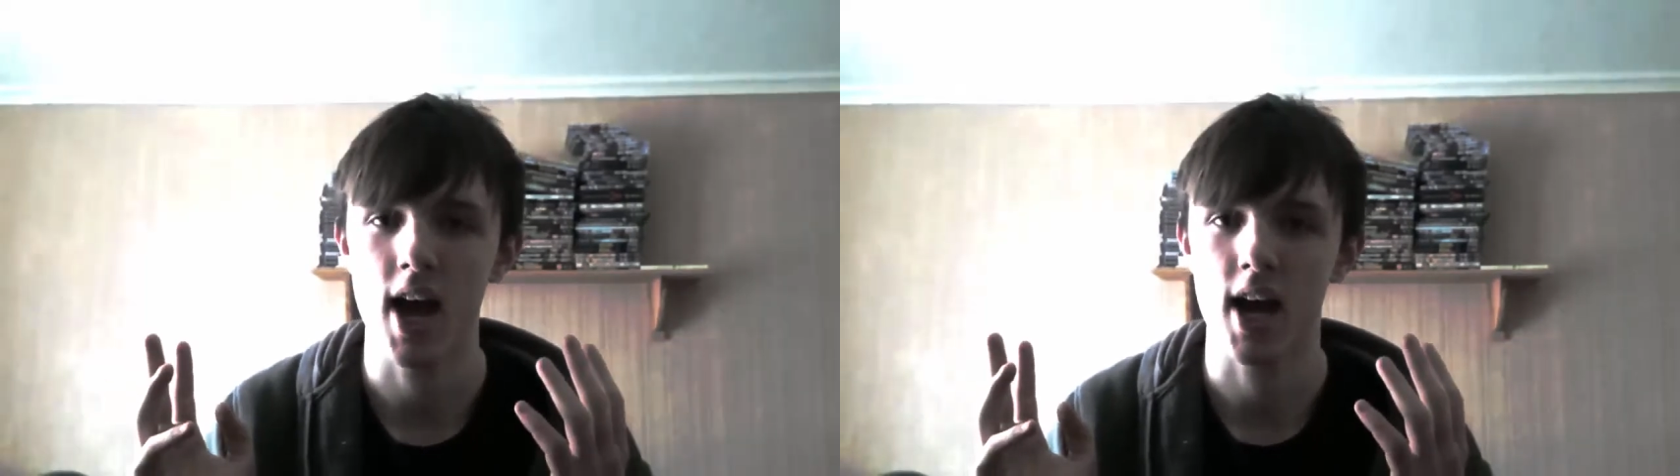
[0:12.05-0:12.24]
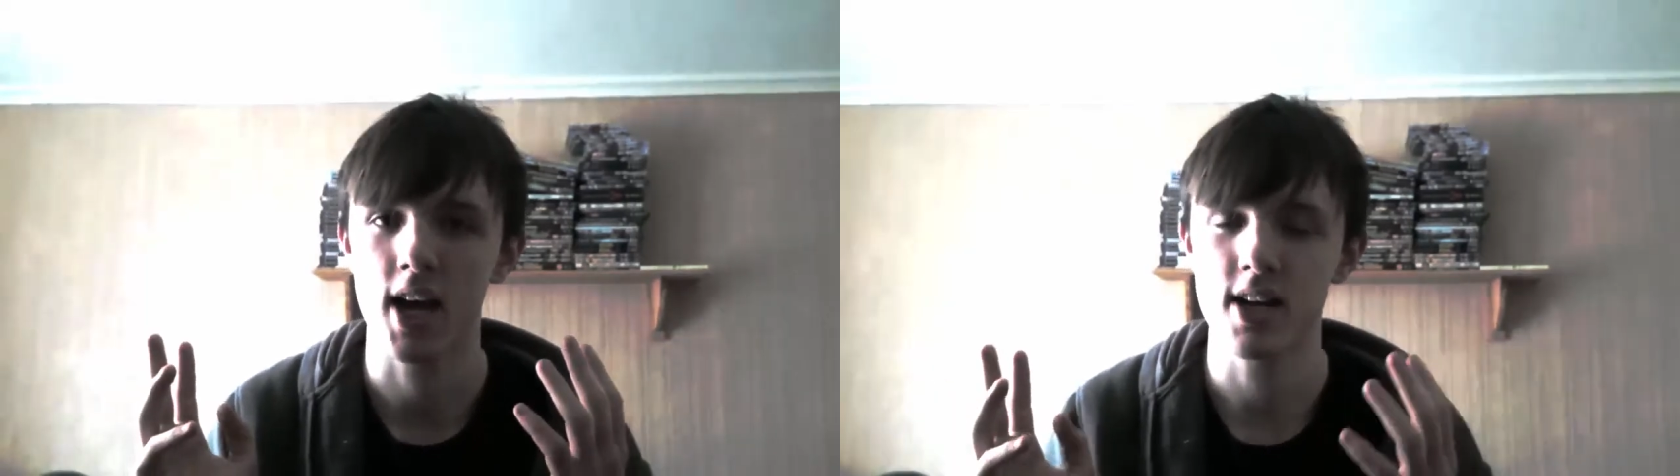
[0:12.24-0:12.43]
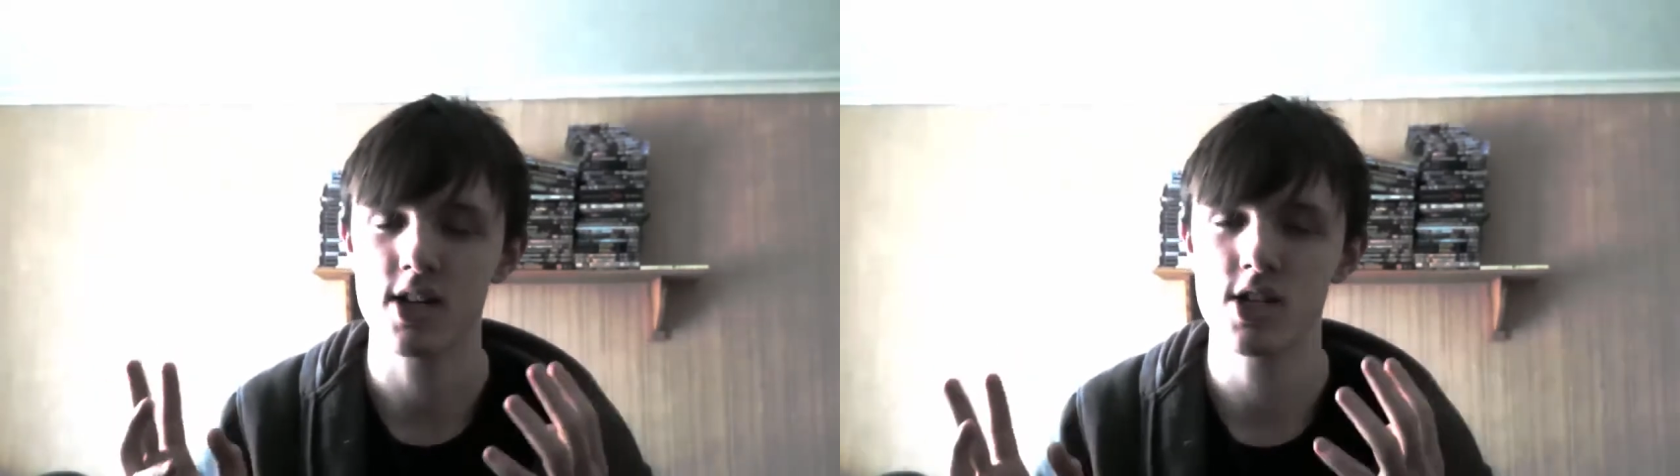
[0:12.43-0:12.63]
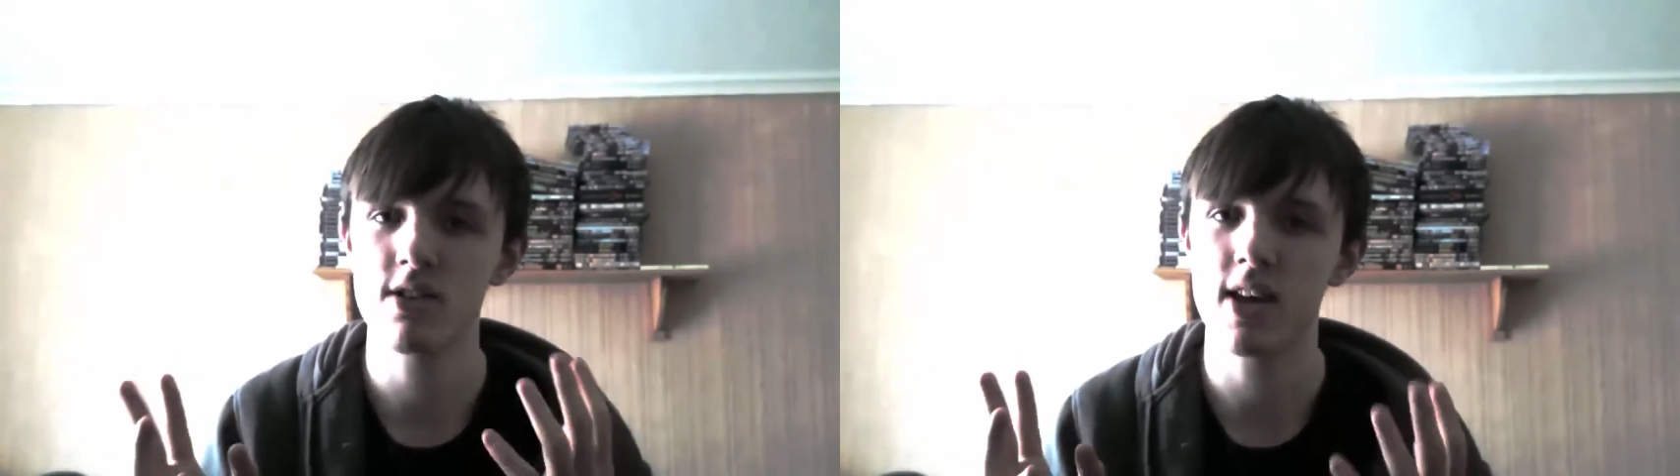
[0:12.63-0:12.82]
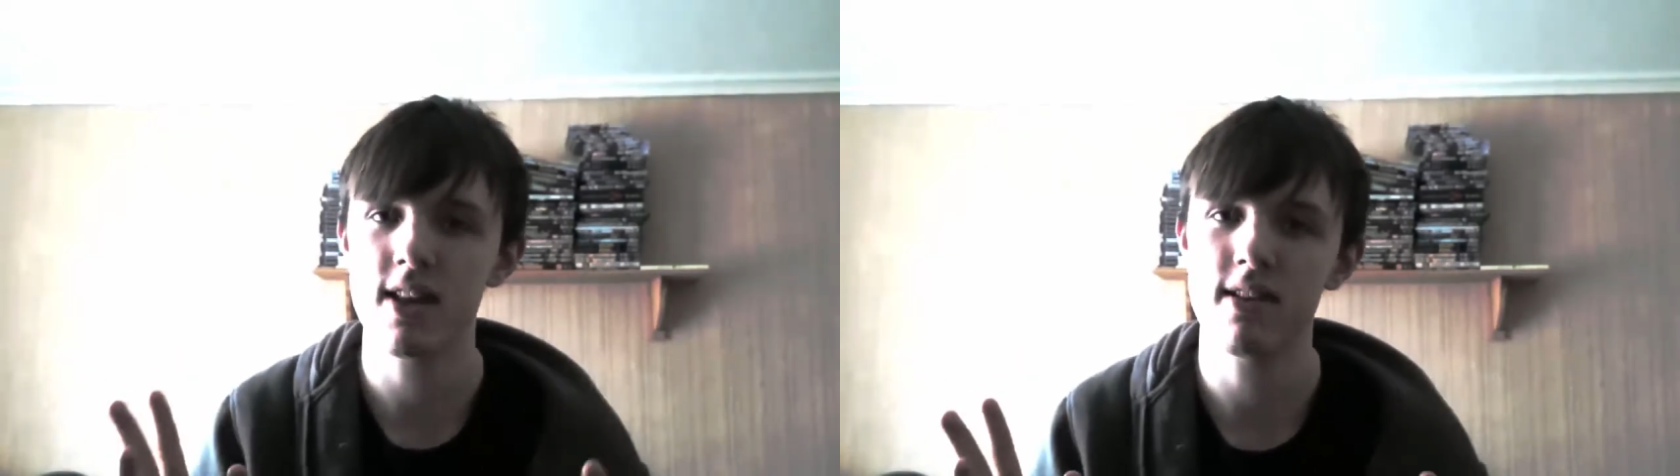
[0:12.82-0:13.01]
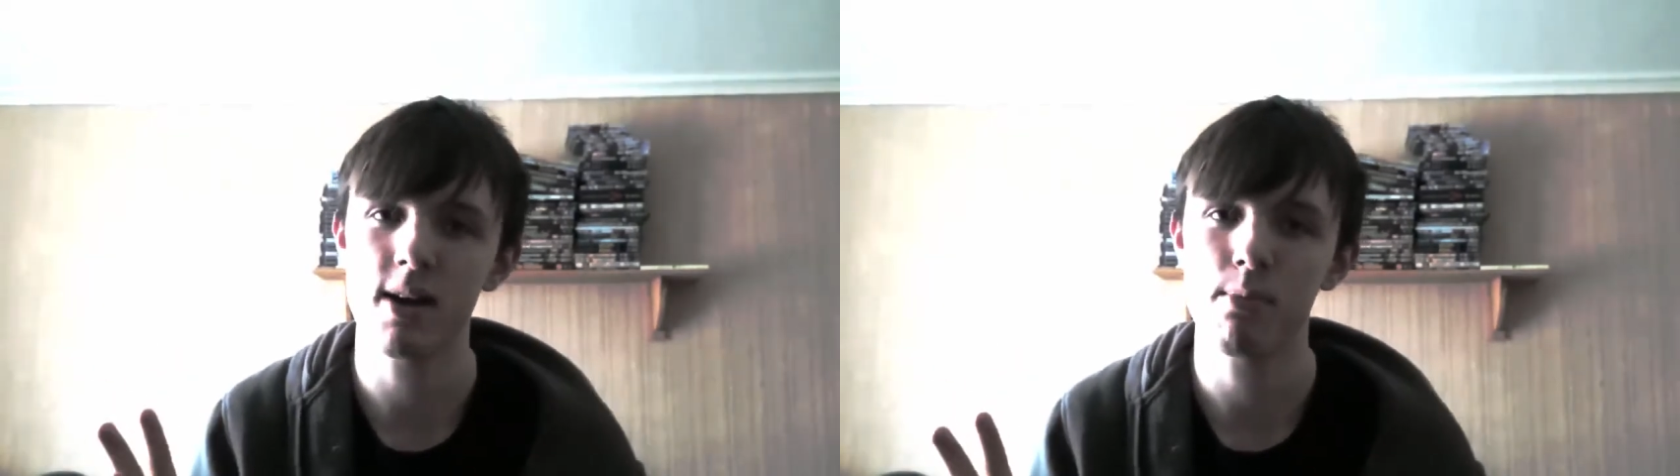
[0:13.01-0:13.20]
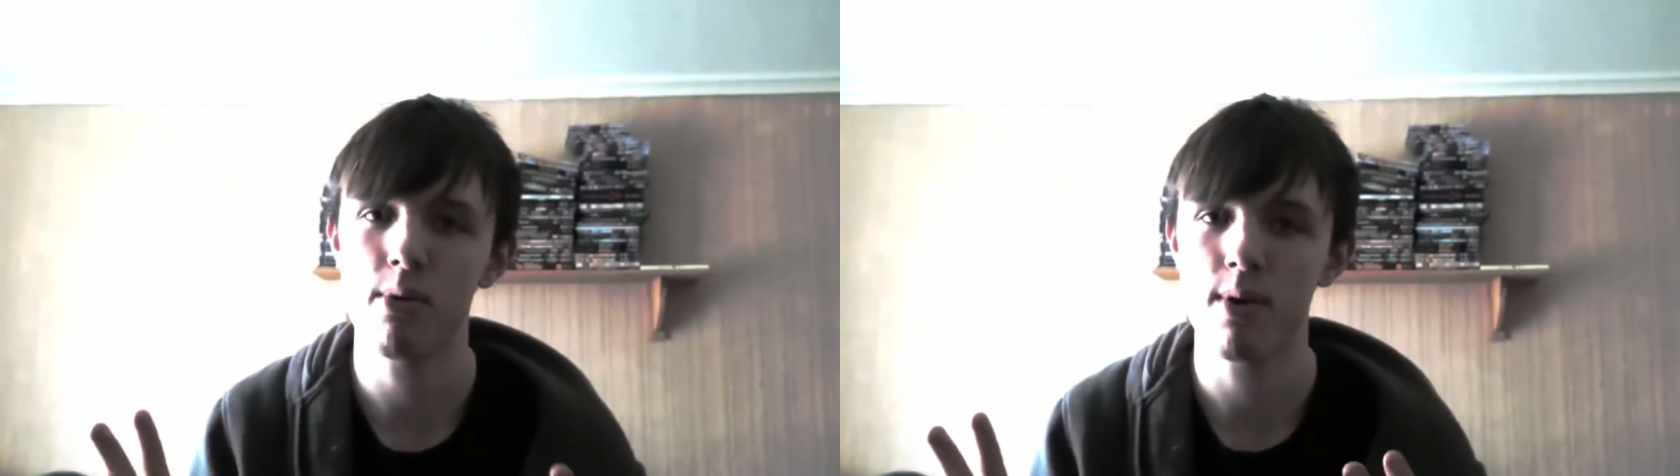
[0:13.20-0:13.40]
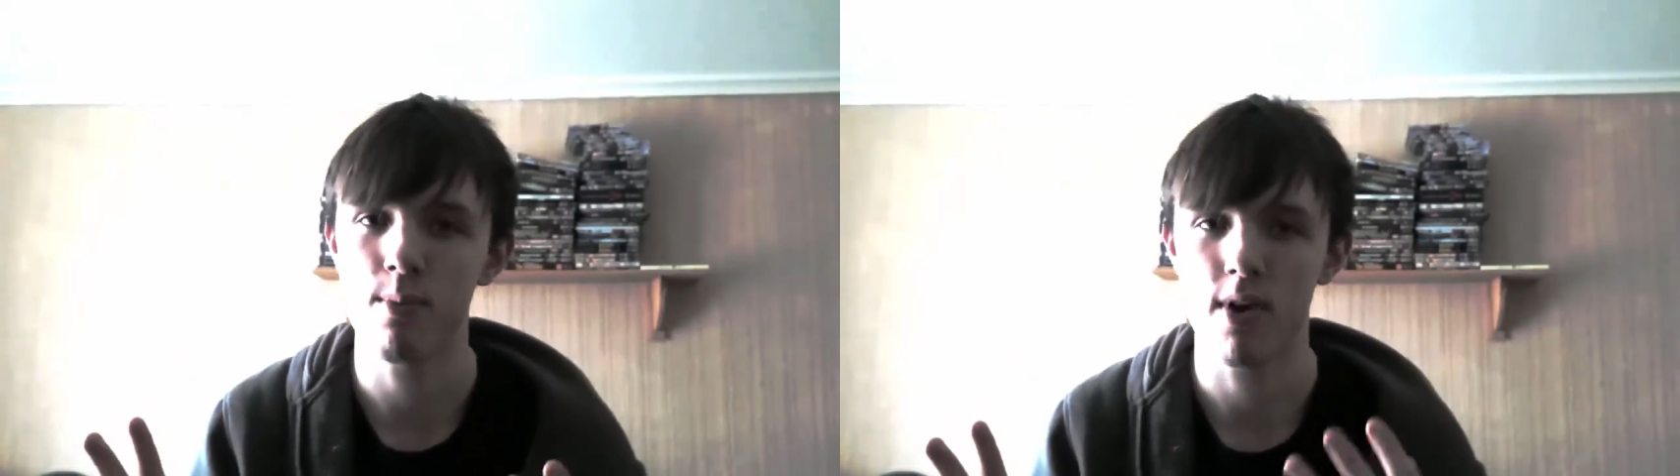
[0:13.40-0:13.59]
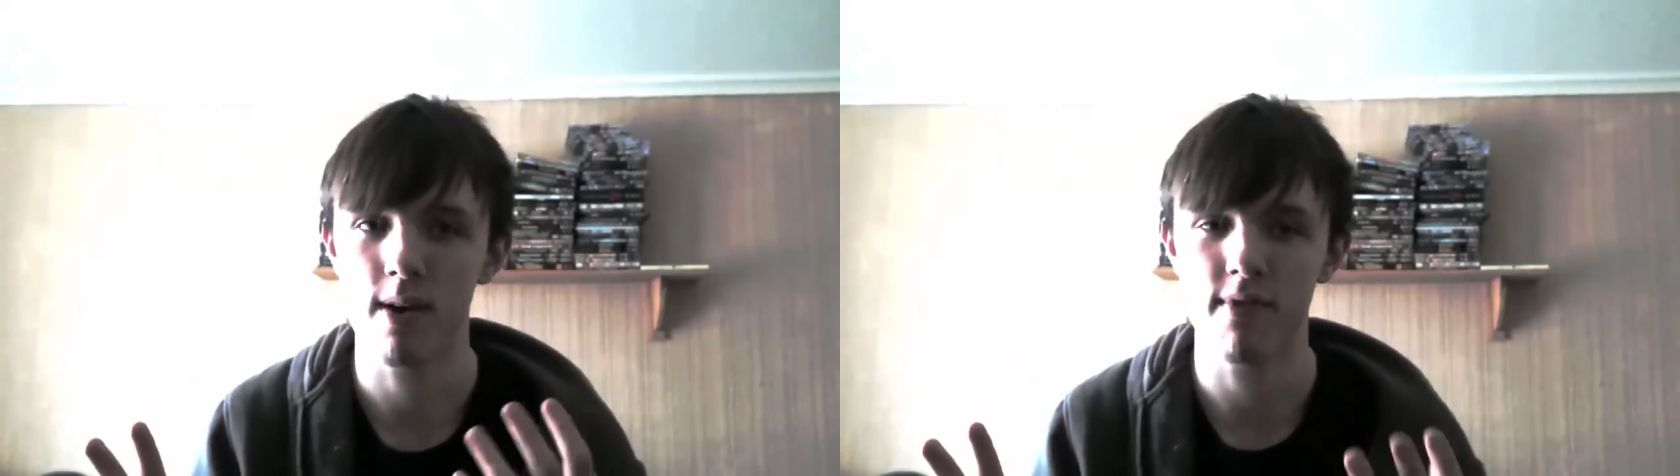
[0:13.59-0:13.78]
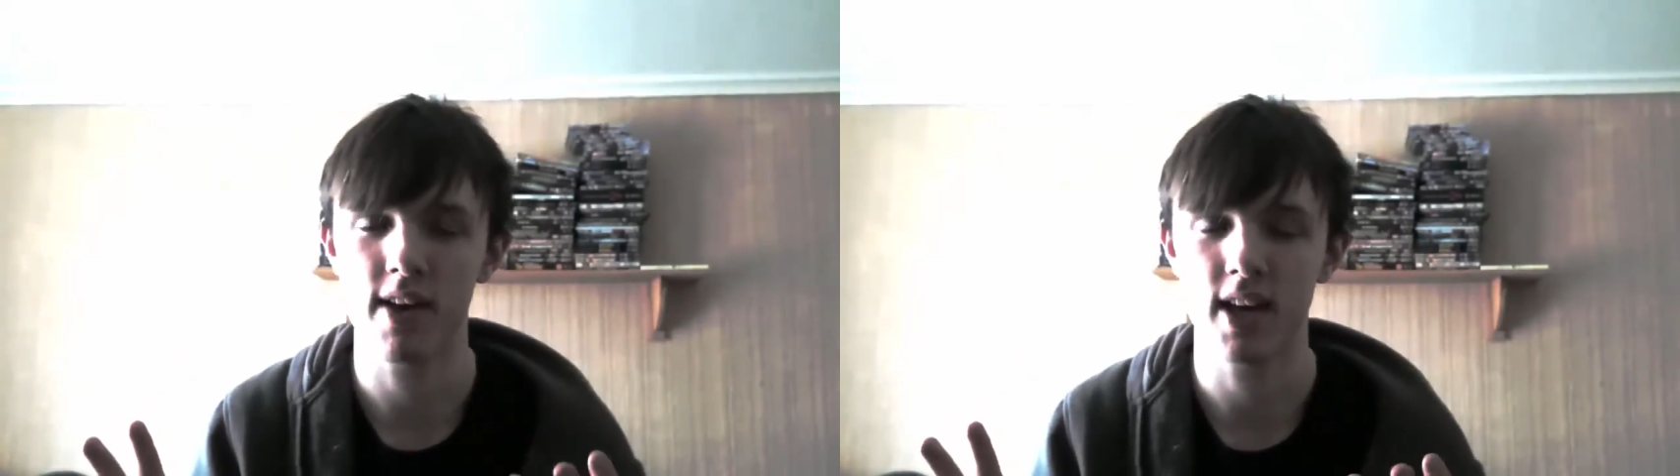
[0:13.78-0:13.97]
And it's just getting to that point where I'm
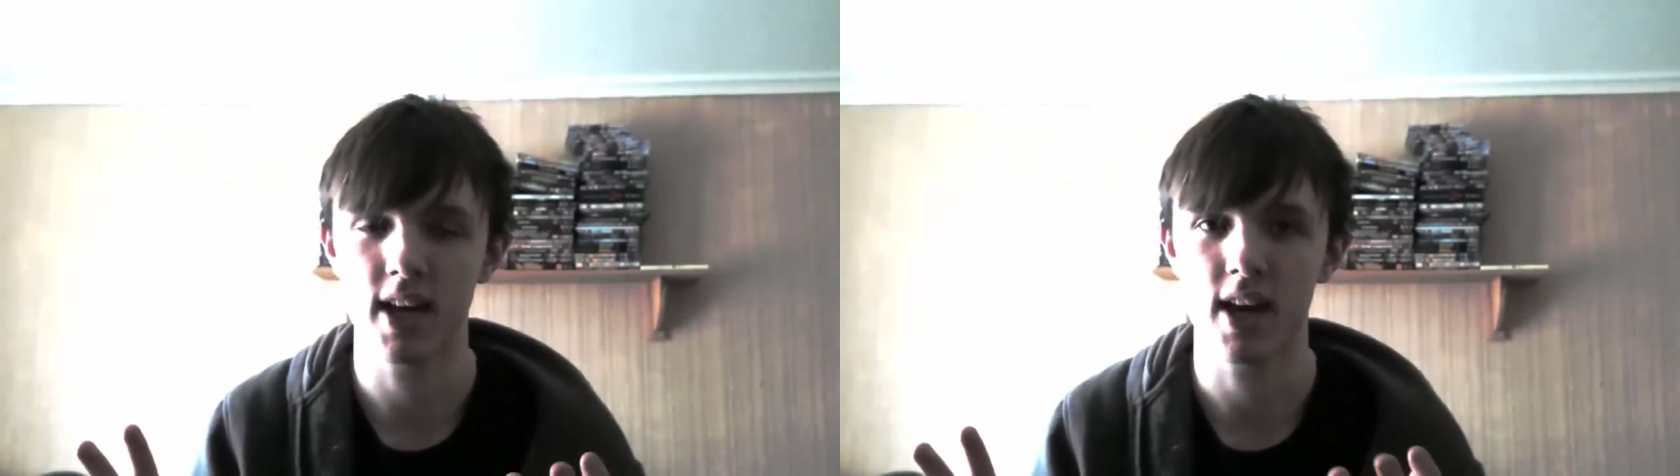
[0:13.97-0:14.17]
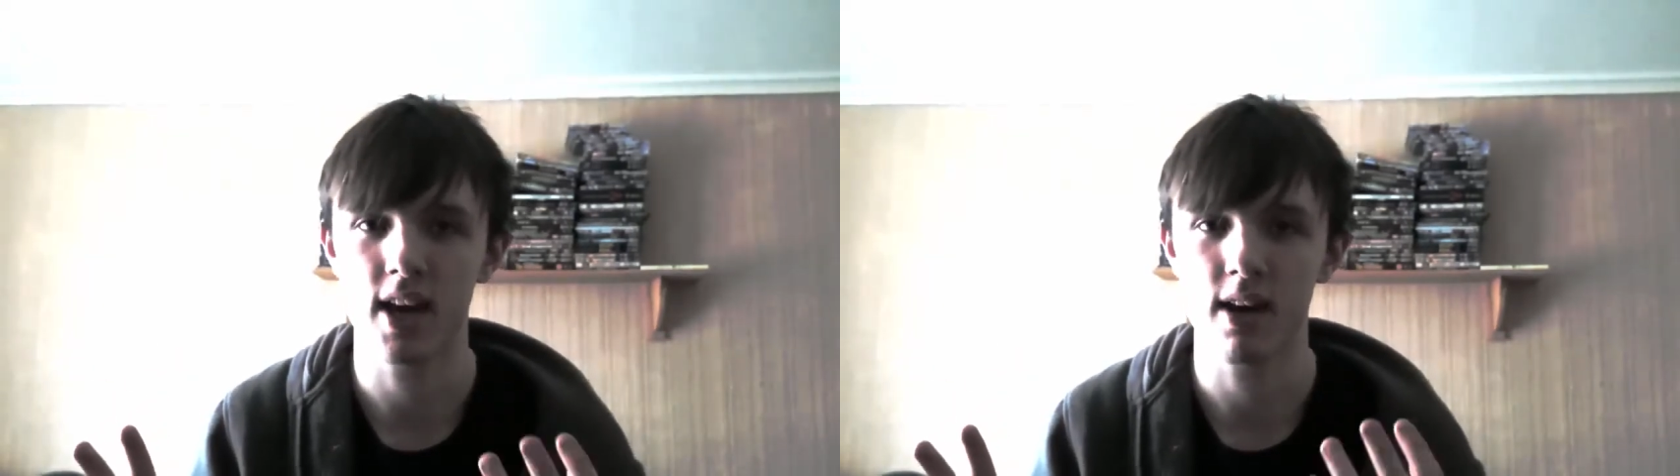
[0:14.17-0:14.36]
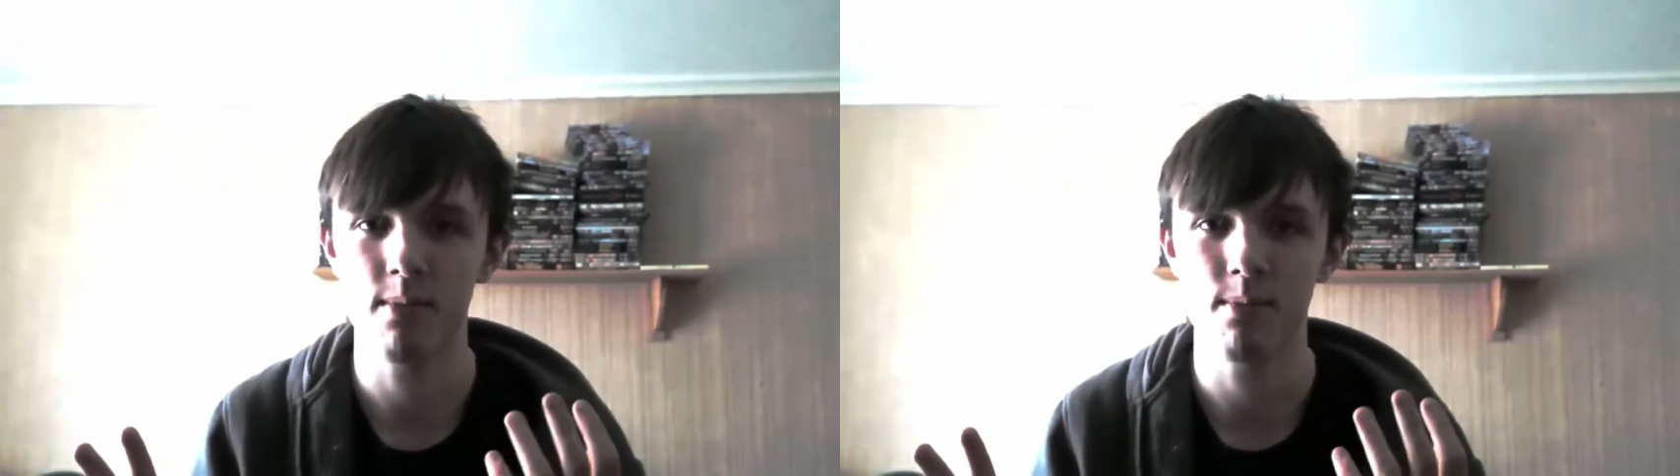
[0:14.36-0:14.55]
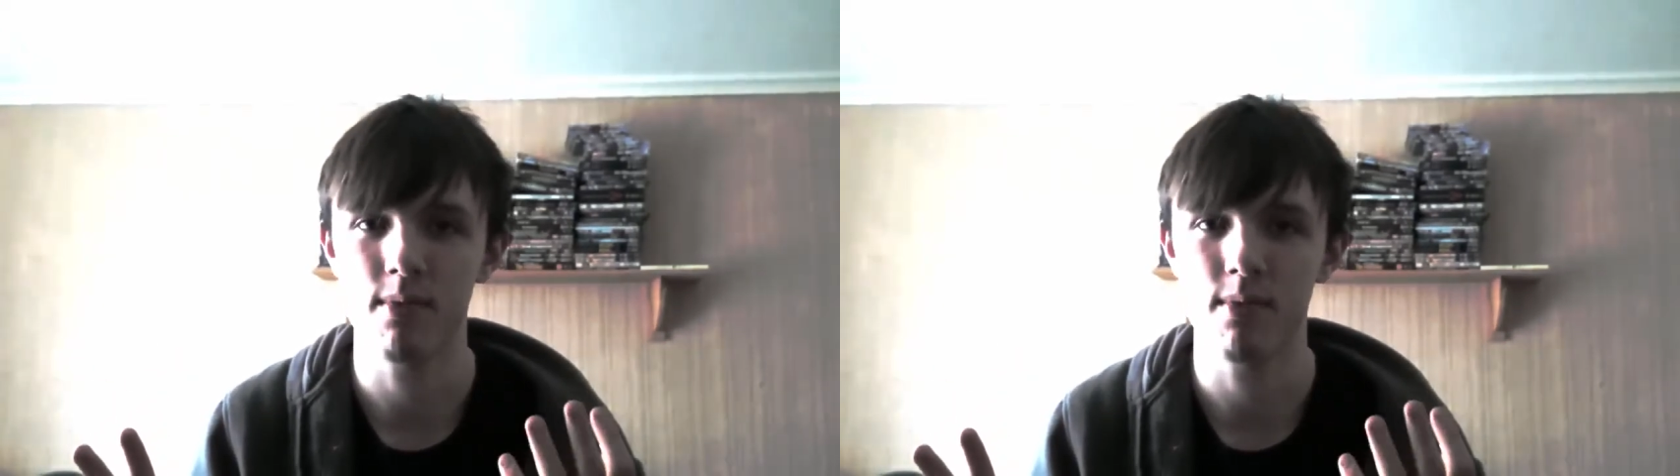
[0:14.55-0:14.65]
thinking I'm